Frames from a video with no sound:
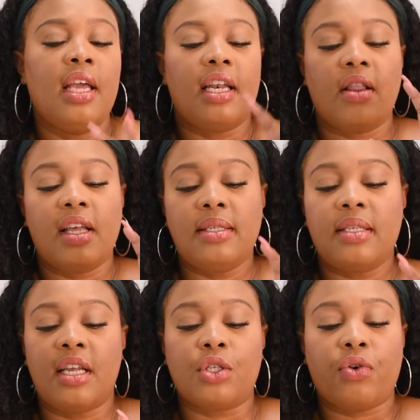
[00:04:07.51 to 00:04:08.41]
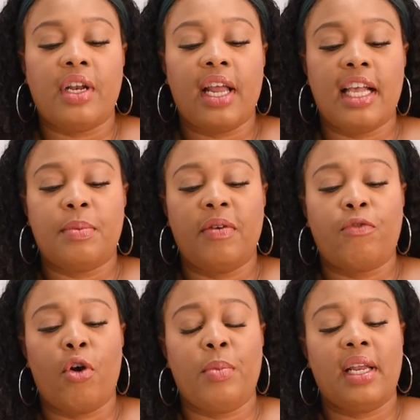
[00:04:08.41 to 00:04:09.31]
Now, this sunscreen has been
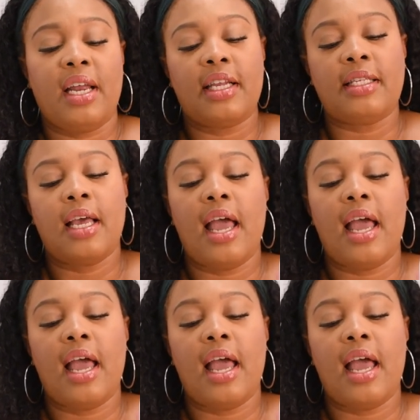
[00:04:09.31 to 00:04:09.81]
formulated